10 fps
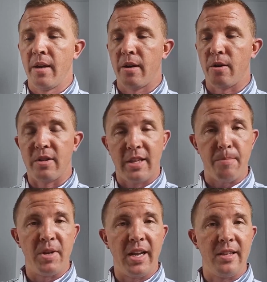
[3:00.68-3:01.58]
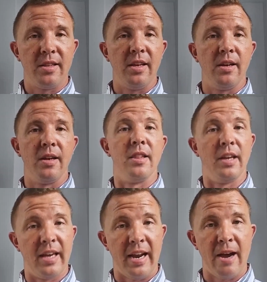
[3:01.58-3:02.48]
contaminating the
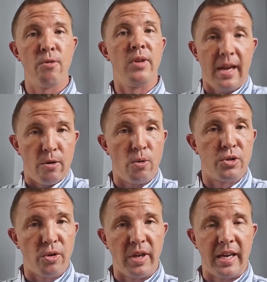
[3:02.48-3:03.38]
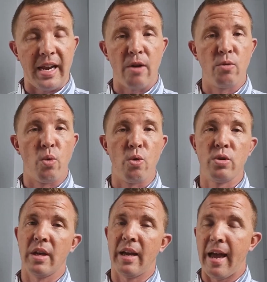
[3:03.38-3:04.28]
ground and also the
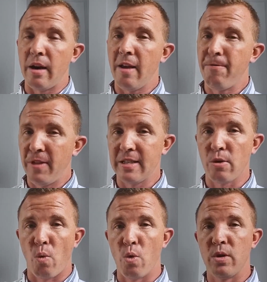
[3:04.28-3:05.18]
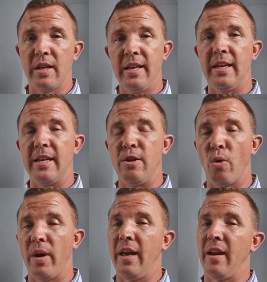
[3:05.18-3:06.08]
groundwater, and if there's a water leak in
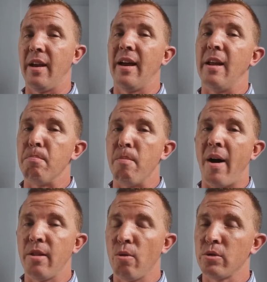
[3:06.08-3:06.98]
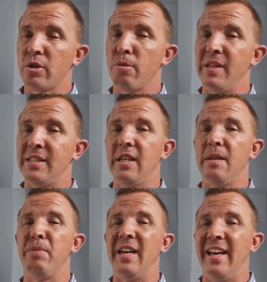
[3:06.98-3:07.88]
your area, it might also be
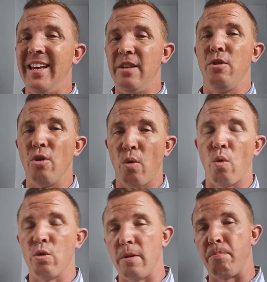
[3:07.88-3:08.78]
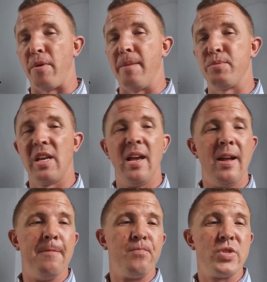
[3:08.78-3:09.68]
seeping into your water pipes.
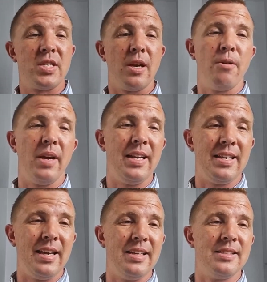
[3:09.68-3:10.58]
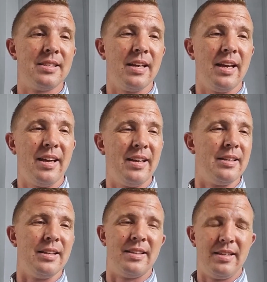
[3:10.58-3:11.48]
So it is,
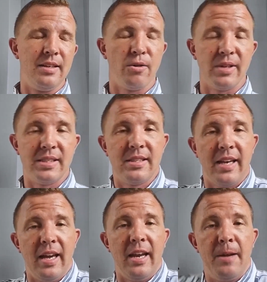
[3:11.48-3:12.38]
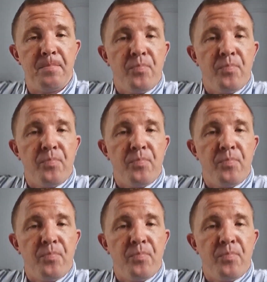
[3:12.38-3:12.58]
it's scary.